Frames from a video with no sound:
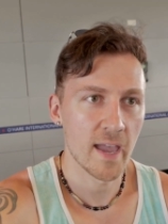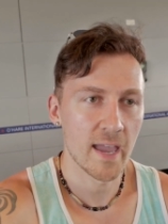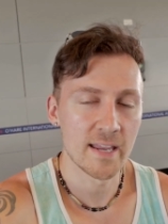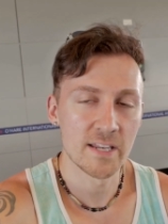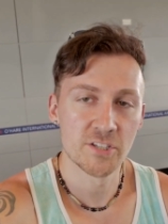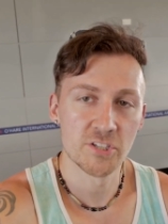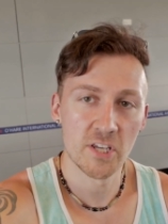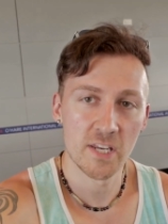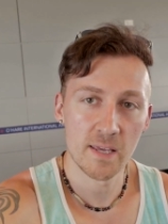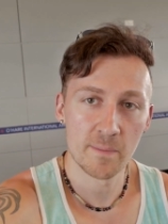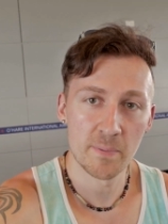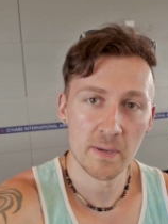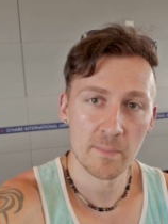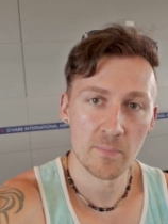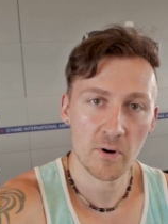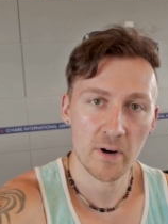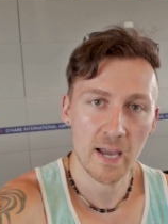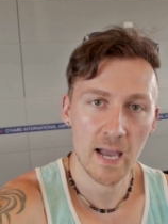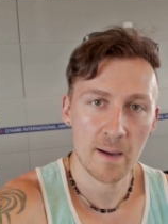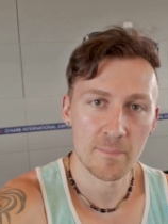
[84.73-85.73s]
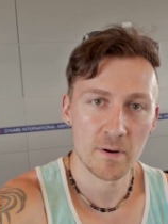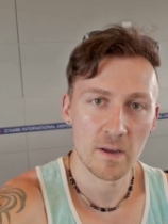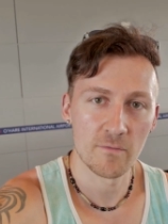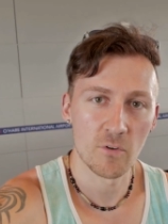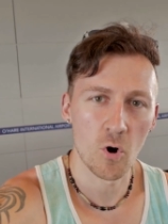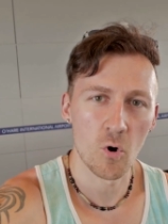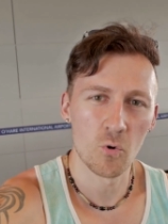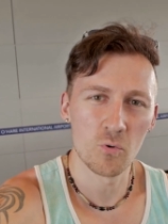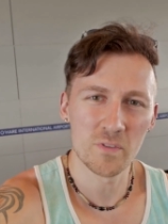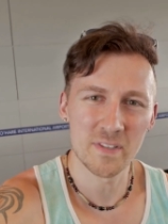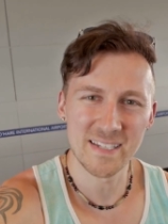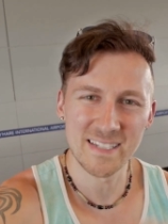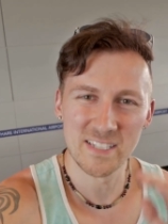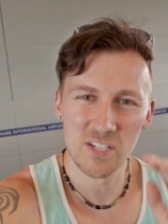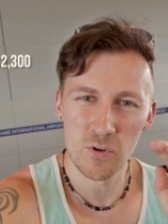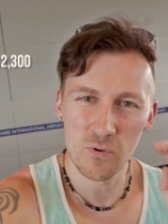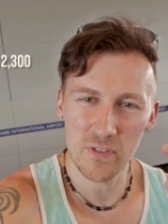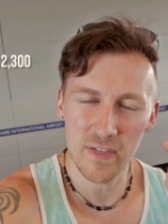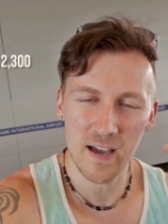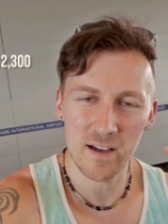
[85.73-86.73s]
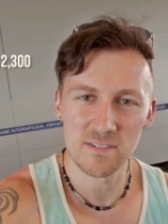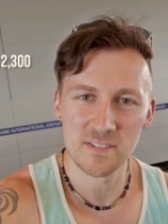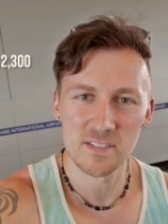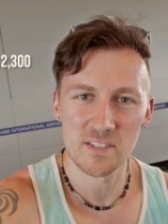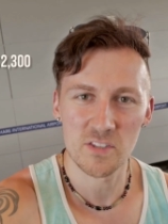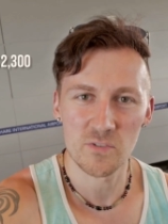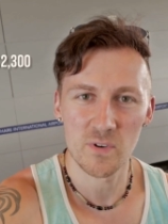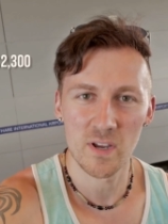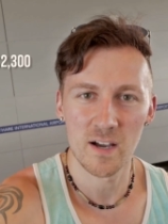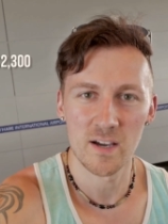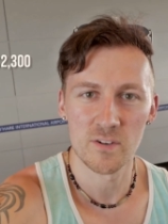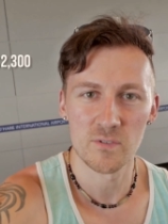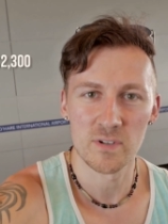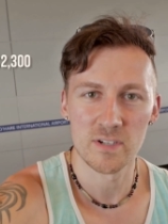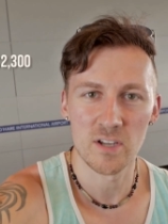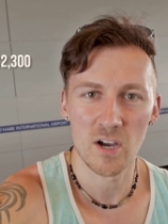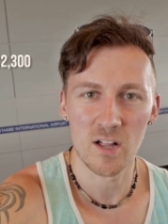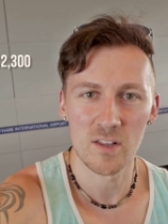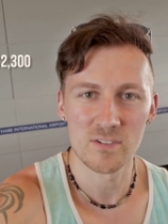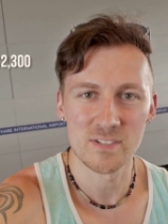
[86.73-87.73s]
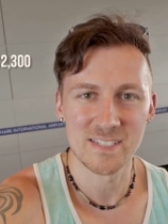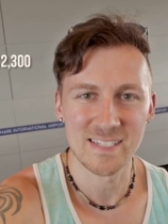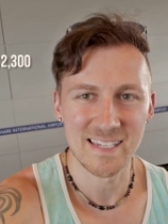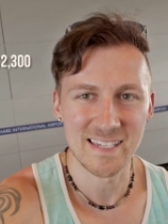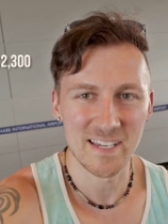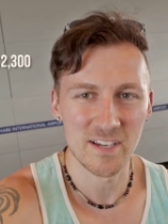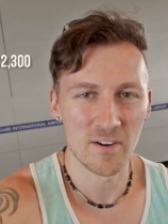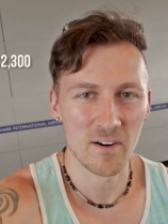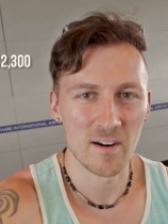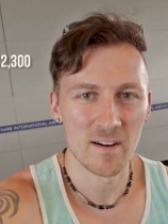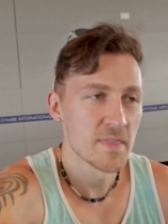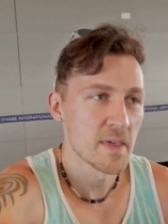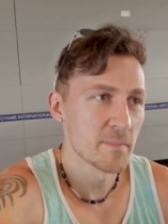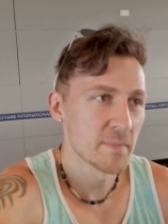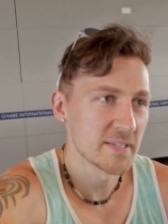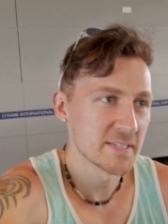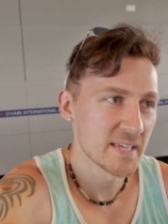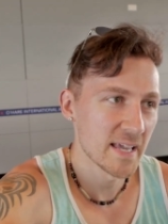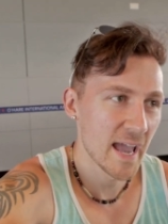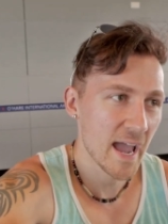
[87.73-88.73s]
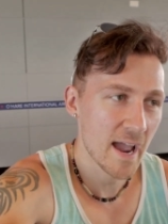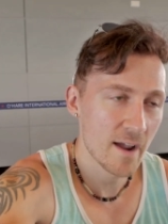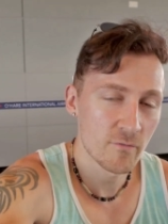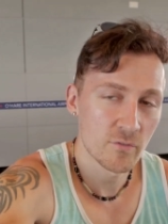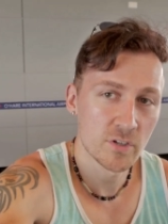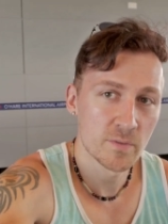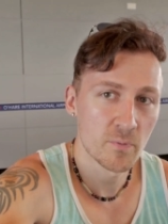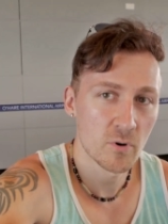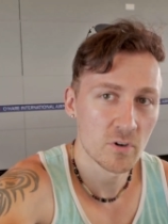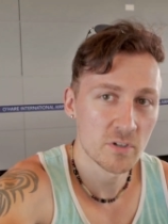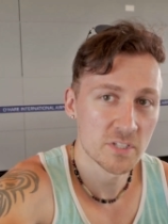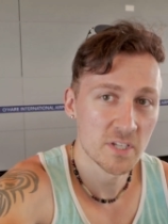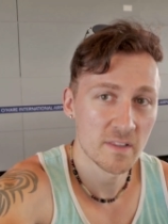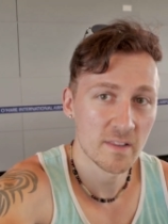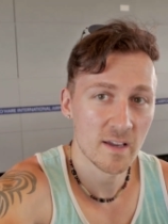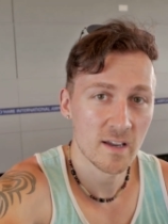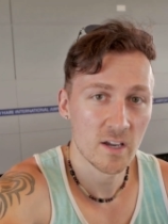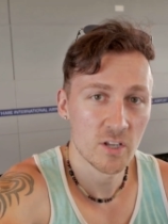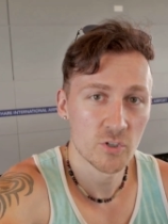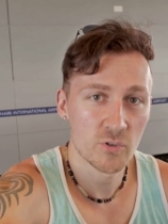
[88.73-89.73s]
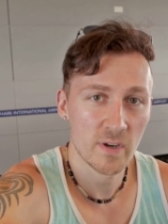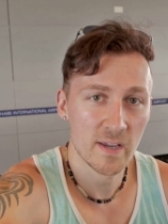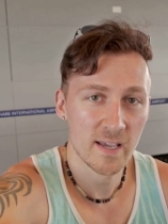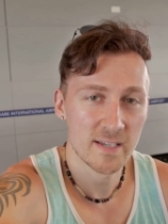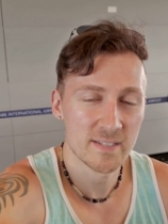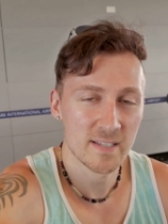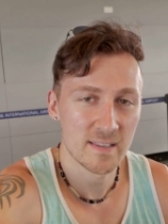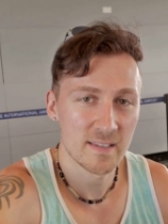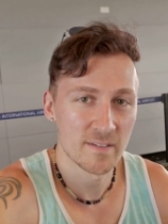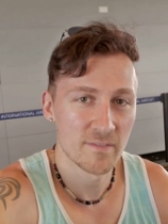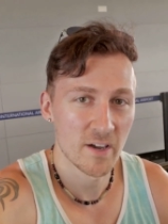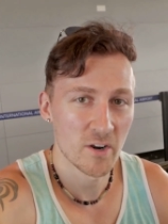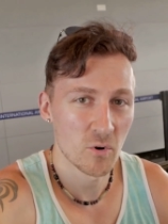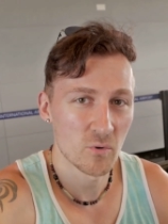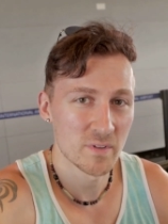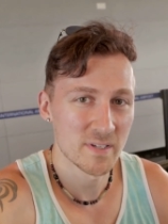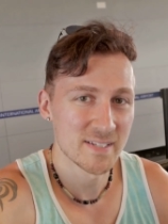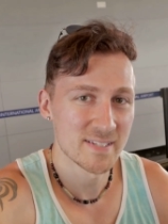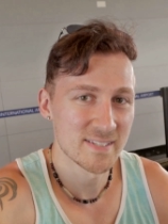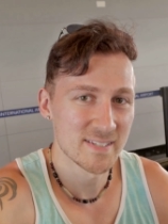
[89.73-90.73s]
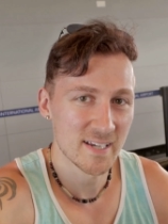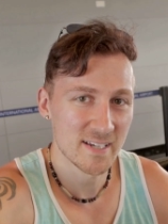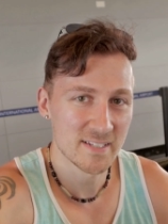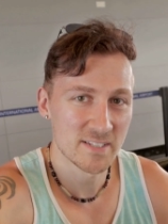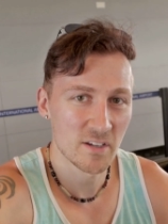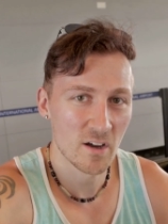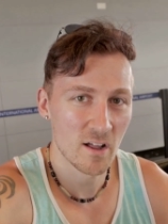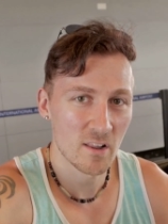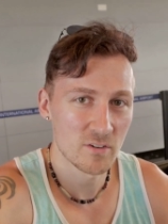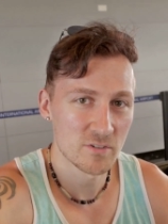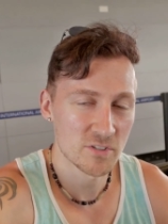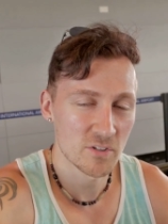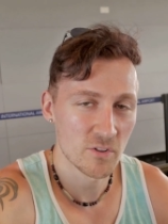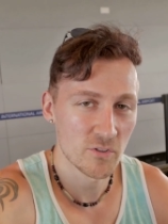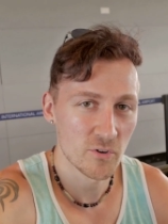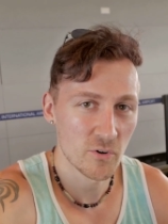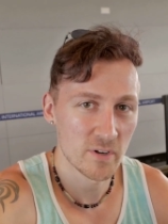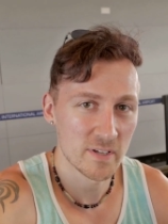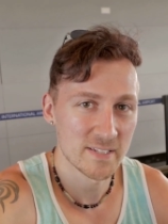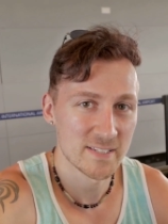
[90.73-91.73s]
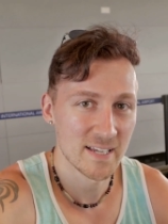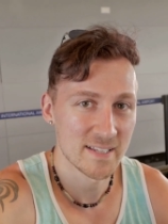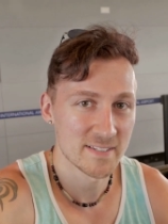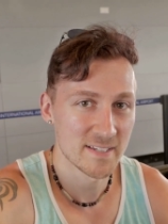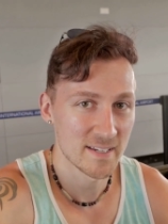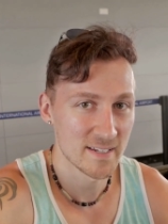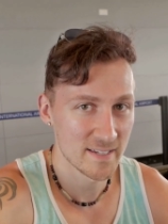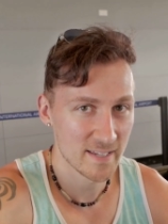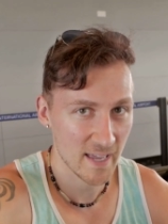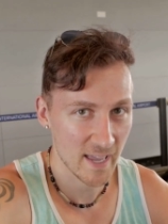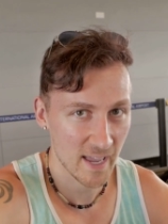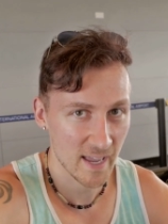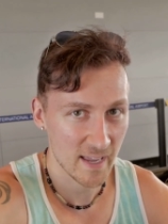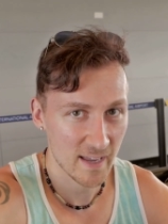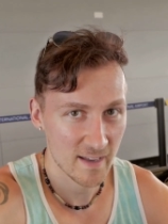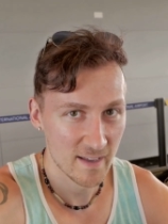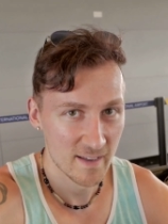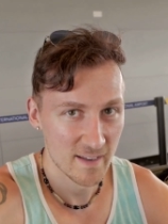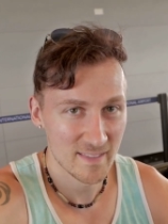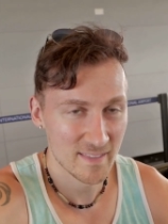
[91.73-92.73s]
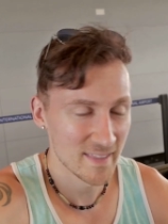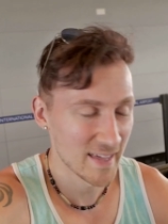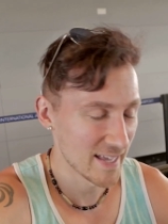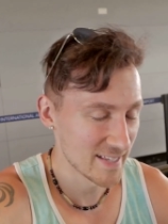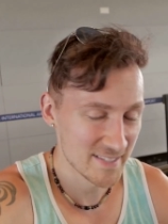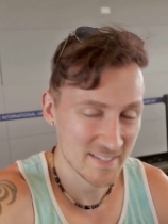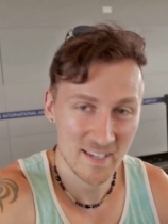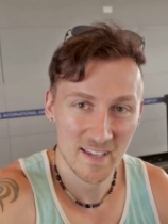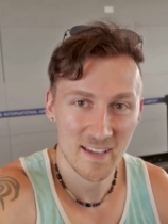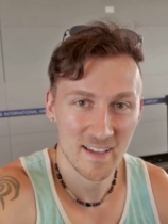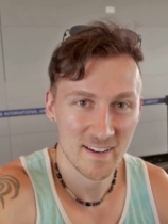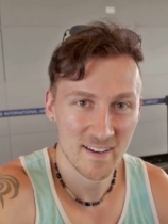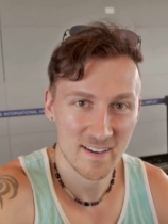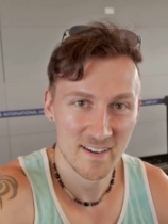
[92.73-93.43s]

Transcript: a GDP per capita of only $2,300 a year. That means the average person in the country has to live on only $6.30 a day. That's it.